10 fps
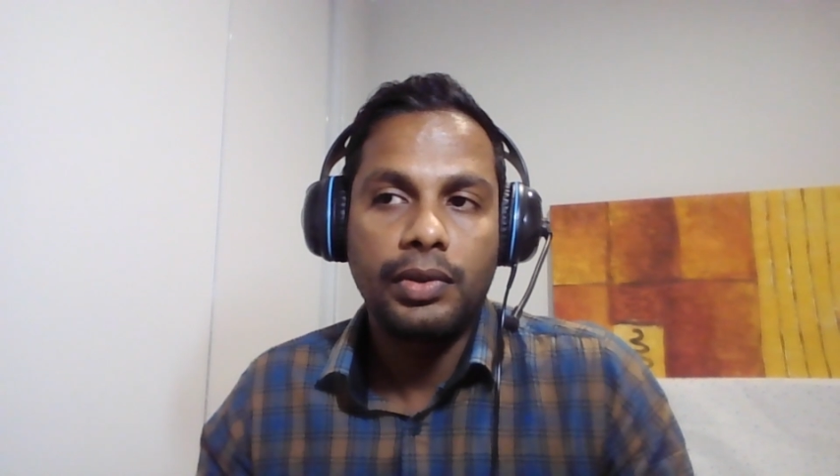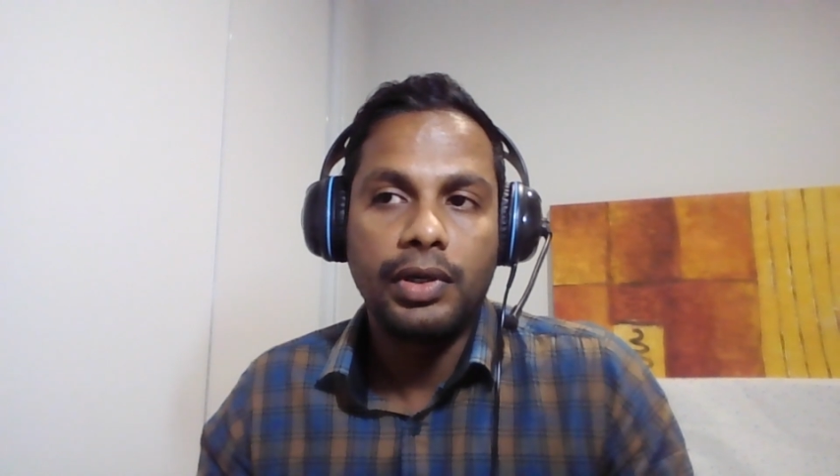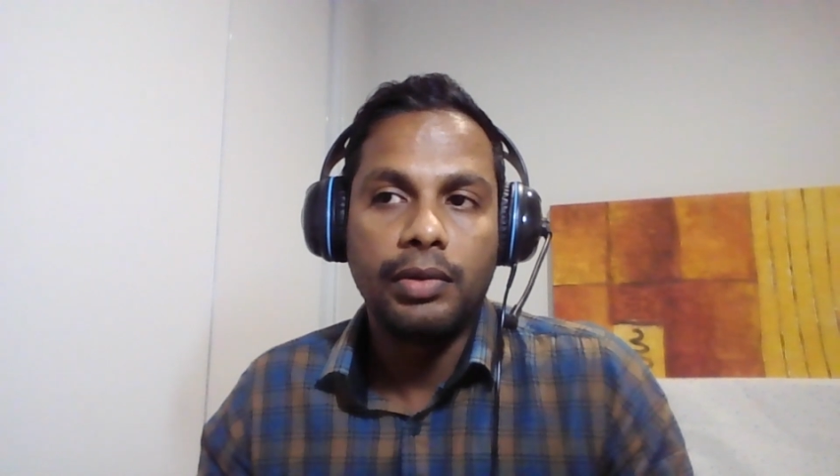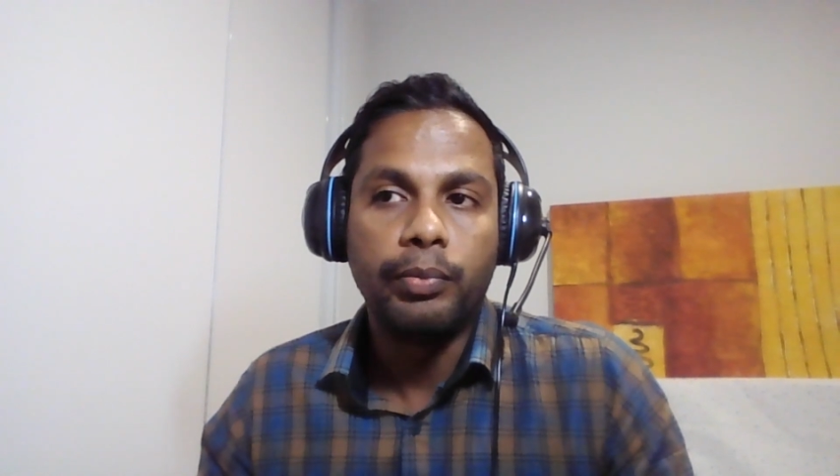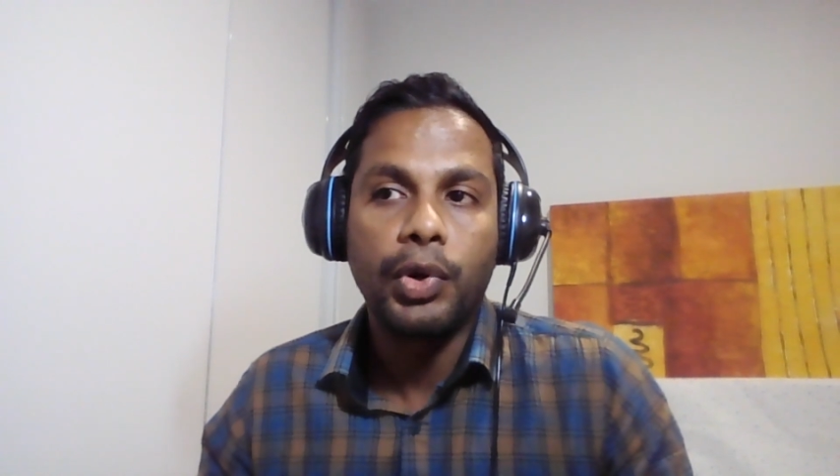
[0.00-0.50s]

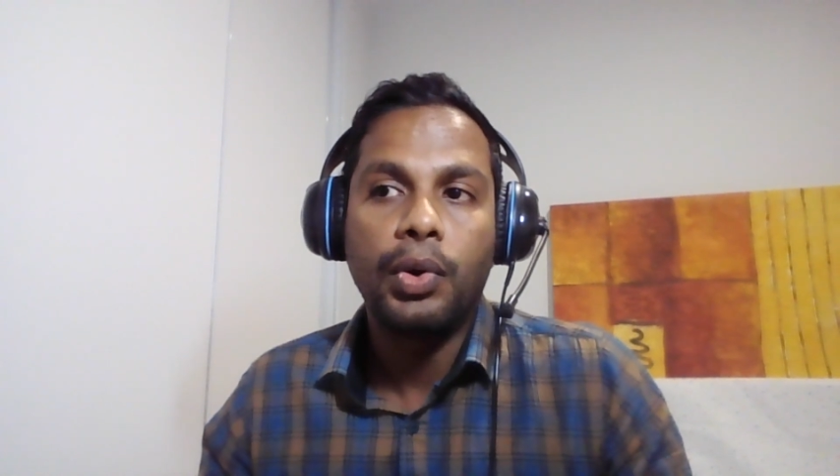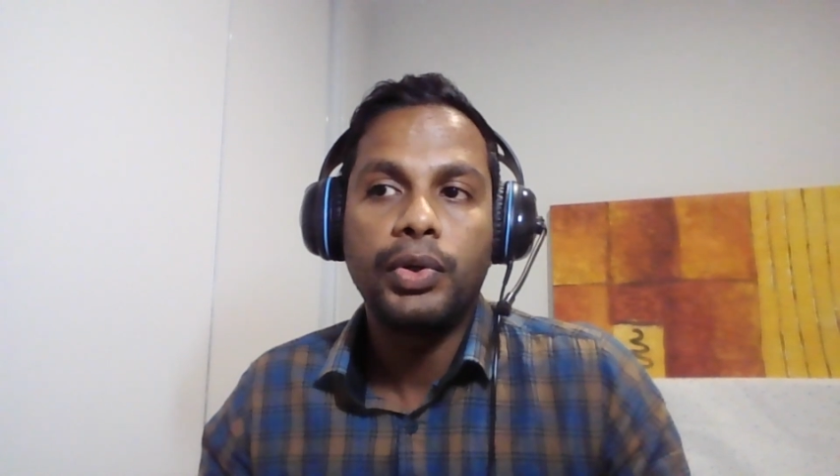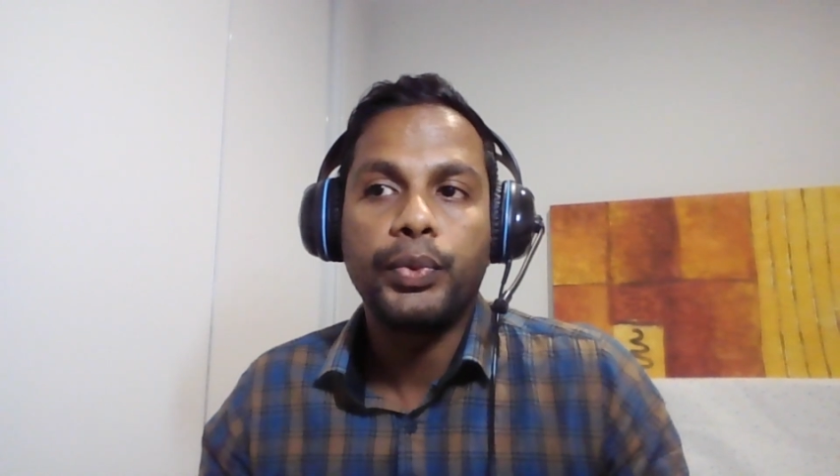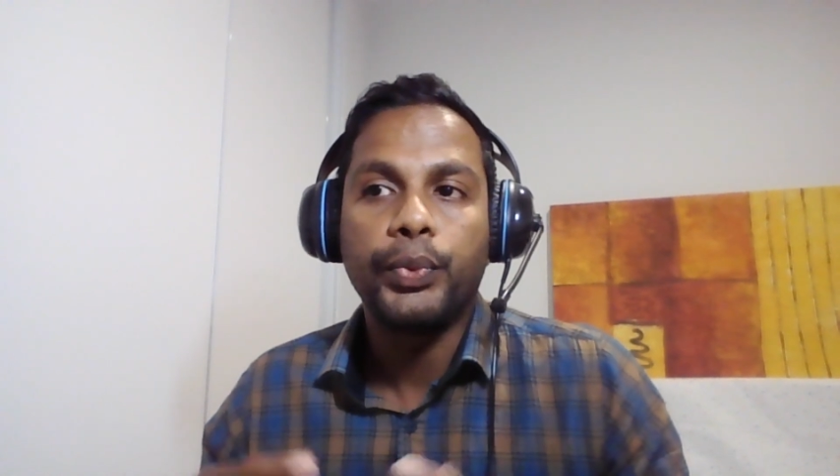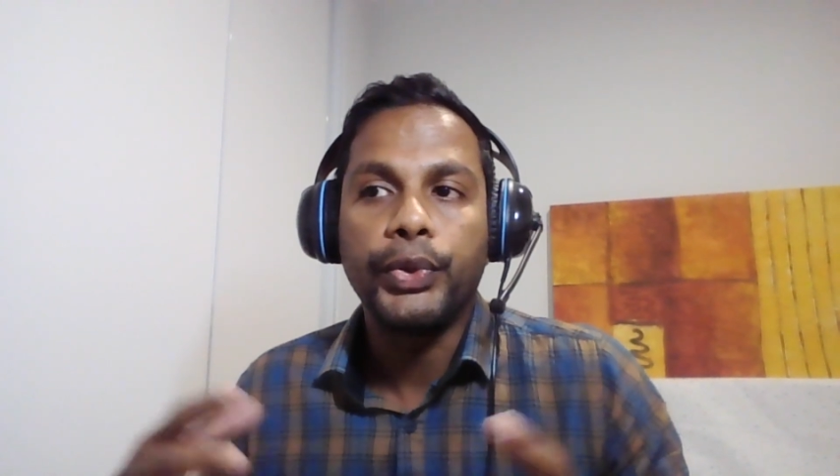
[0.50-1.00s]
a broader
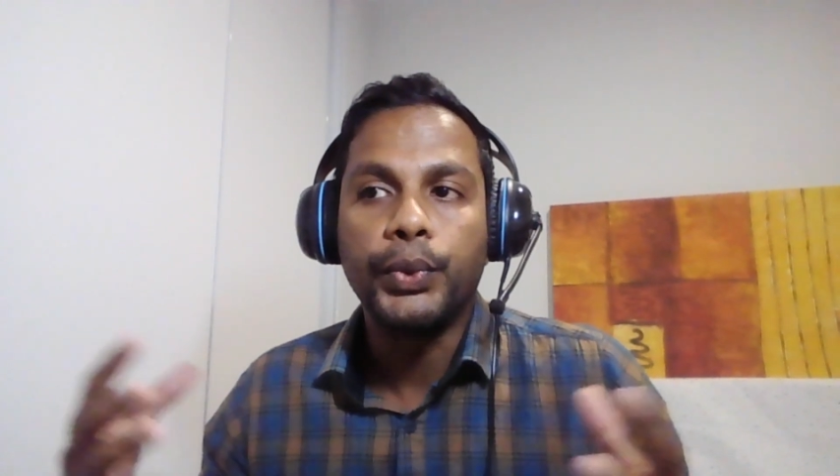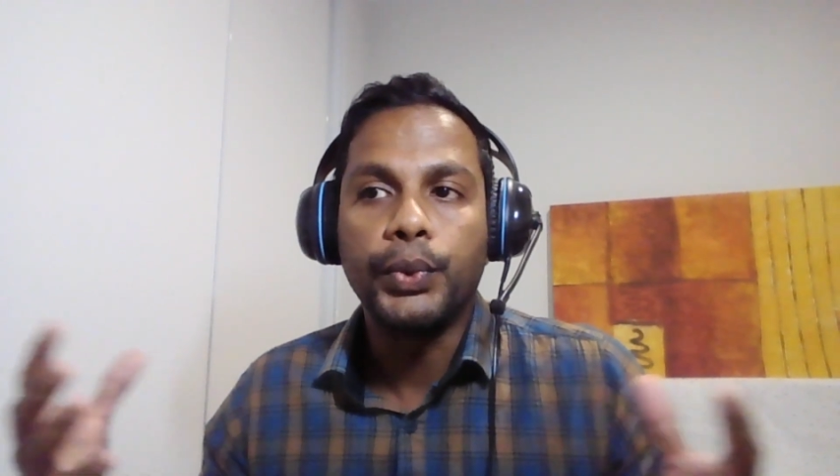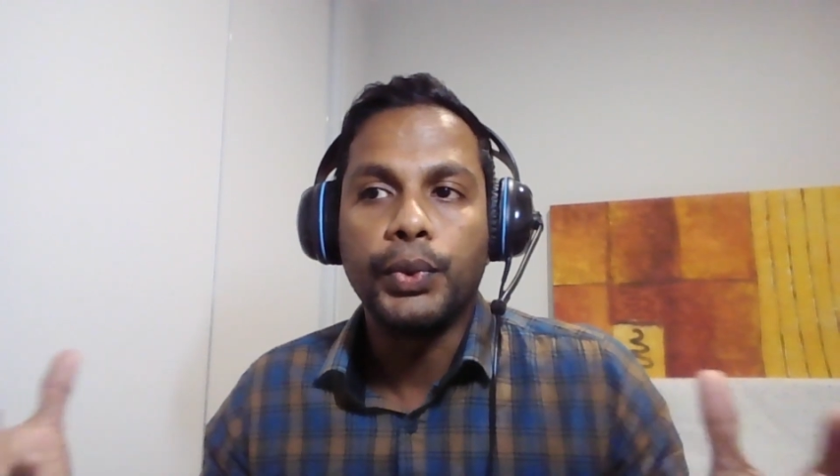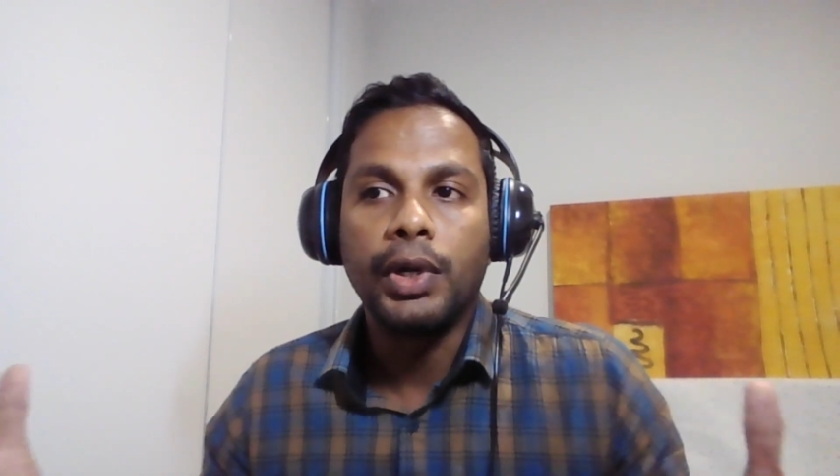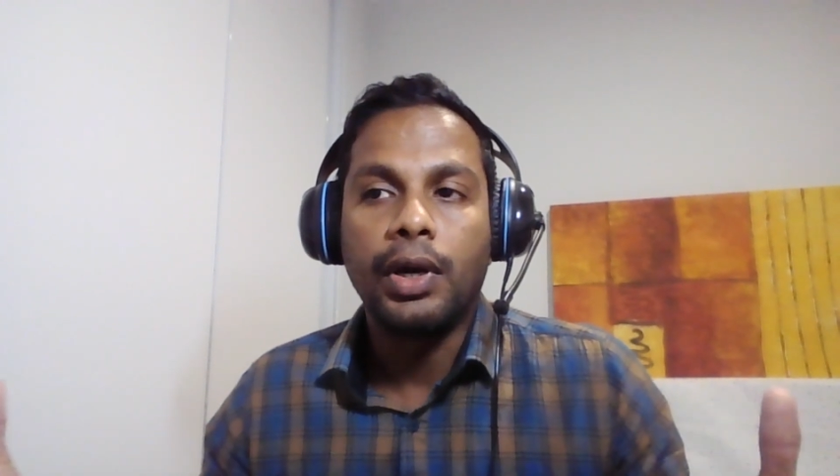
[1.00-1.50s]

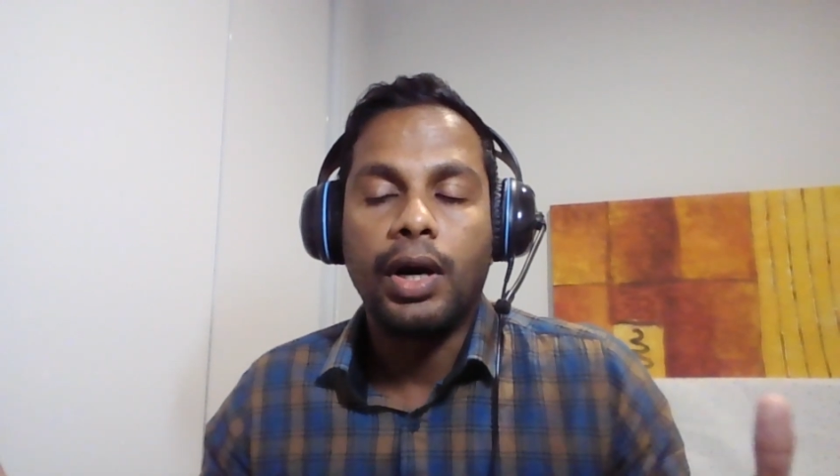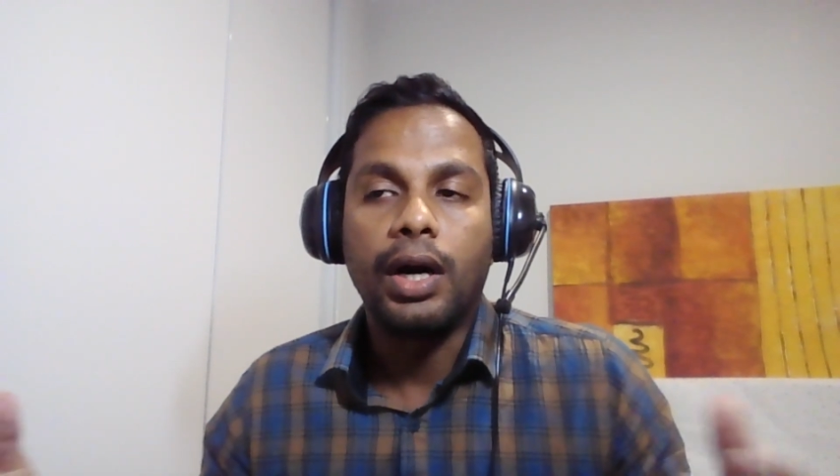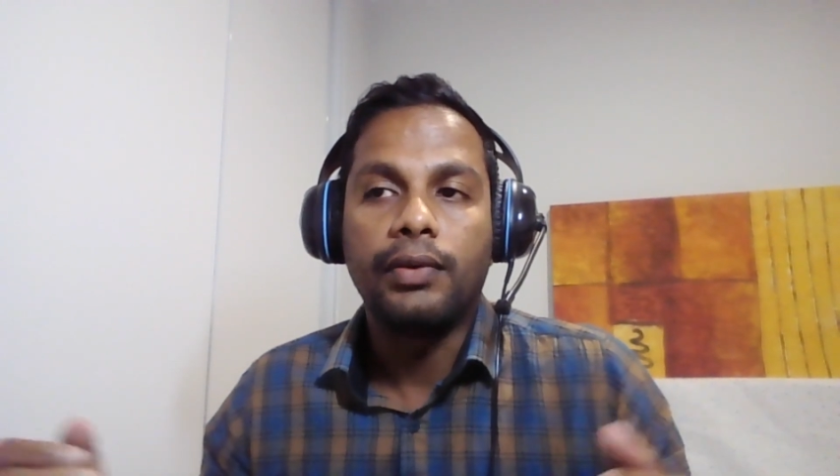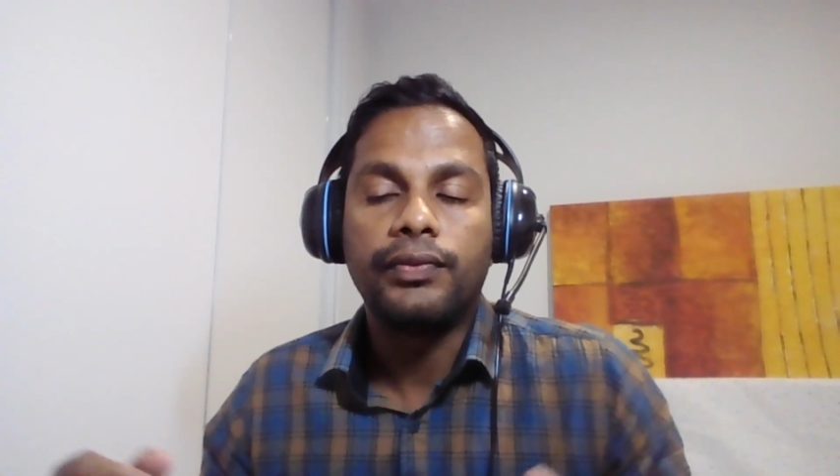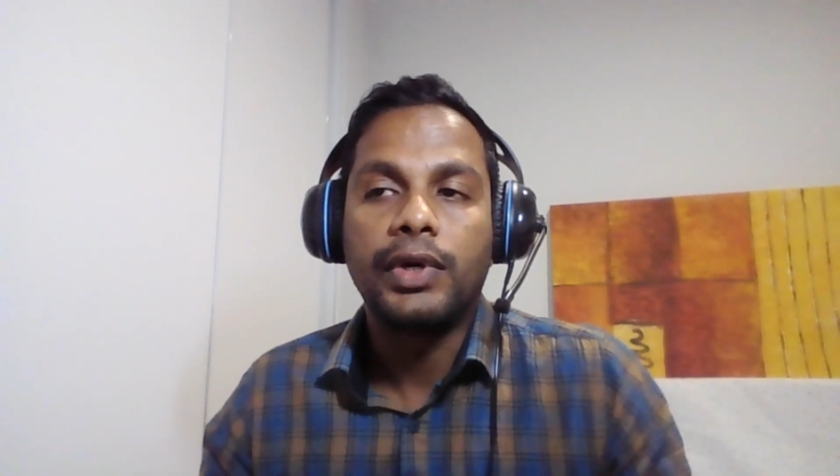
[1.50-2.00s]
view of